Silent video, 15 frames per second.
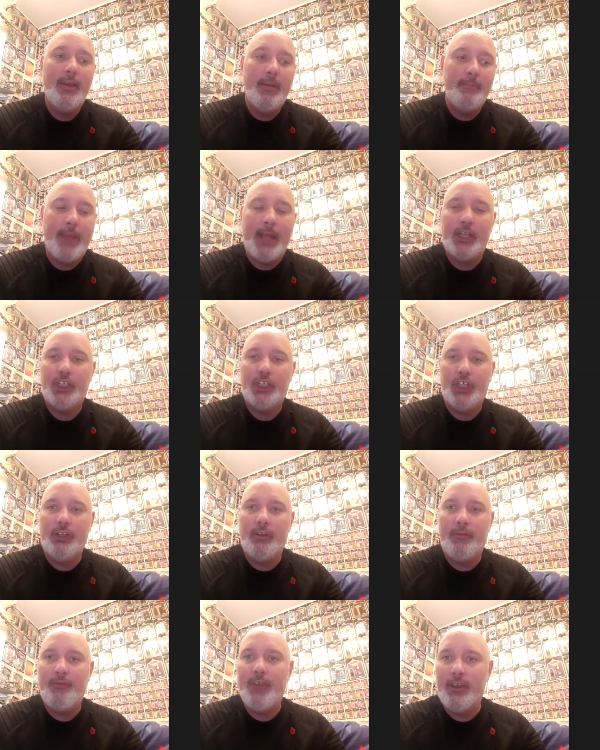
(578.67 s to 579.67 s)
bashing the
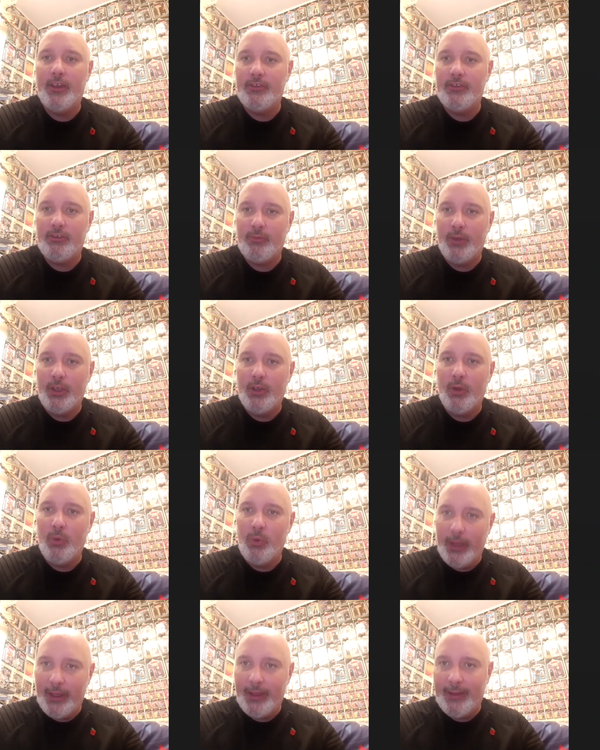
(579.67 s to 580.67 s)
figures, as we call
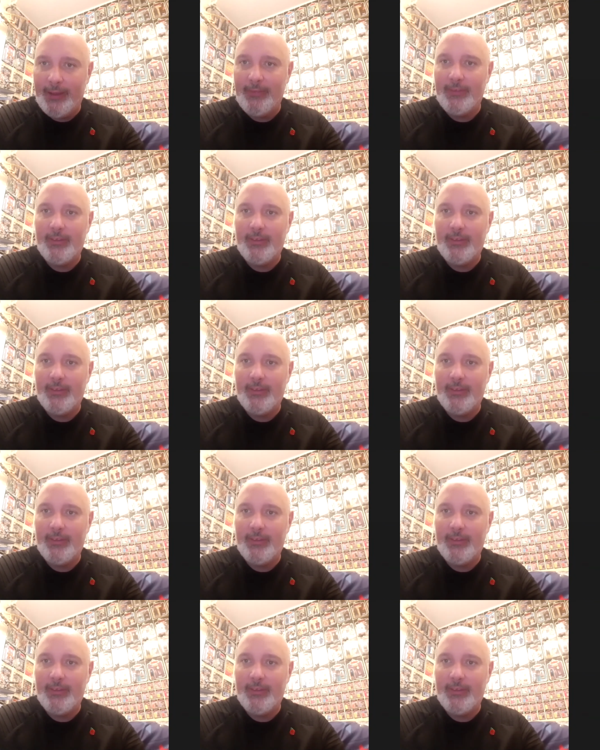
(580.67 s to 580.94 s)
it, and